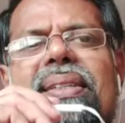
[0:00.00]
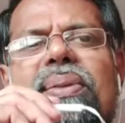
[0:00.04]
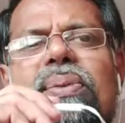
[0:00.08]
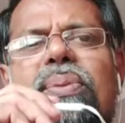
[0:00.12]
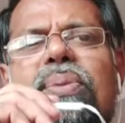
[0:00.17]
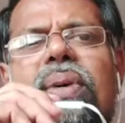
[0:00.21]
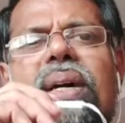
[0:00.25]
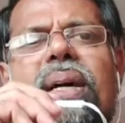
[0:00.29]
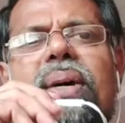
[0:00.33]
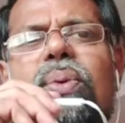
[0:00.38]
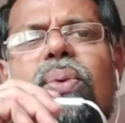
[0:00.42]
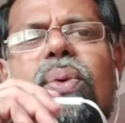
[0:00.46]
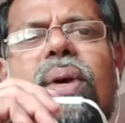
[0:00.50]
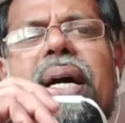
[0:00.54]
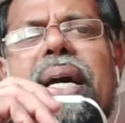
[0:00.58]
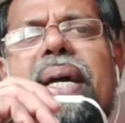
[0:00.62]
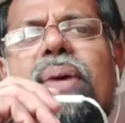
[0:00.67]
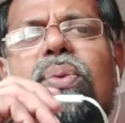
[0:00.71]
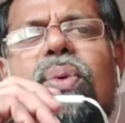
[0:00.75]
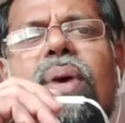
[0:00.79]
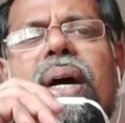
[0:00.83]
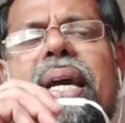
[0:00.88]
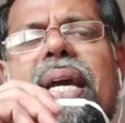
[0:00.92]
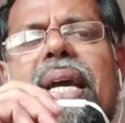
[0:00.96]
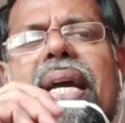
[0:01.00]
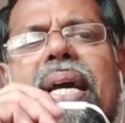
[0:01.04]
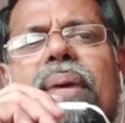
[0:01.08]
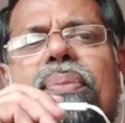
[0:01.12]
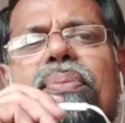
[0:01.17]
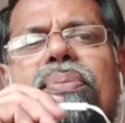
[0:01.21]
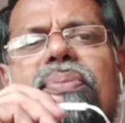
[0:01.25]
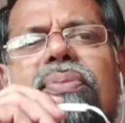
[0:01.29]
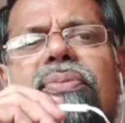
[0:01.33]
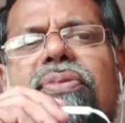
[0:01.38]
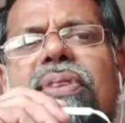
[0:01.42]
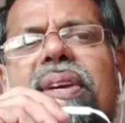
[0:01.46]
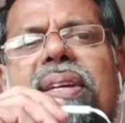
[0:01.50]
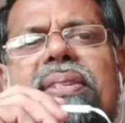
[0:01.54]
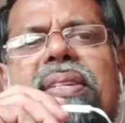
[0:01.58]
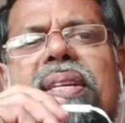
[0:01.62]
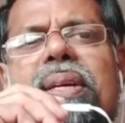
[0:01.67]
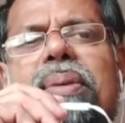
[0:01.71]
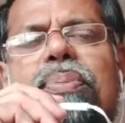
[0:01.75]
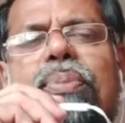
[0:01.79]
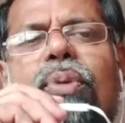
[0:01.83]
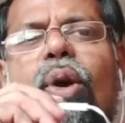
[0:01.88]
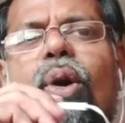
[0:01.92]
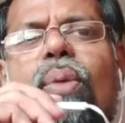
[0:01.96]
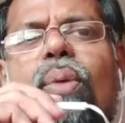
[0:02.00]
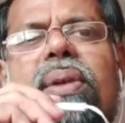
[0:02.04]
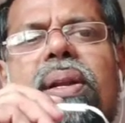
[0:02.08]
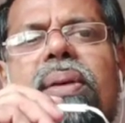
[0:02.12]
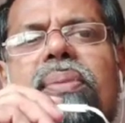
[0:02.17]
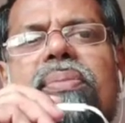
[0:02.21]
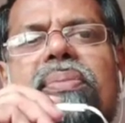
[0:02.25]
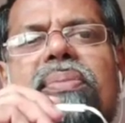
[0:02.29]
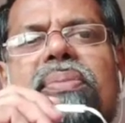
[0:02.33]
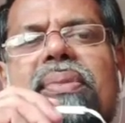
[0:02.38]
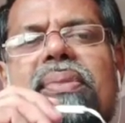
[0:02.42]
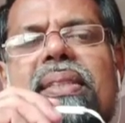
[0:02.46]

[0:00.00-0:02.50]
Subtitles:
why I am facing problem.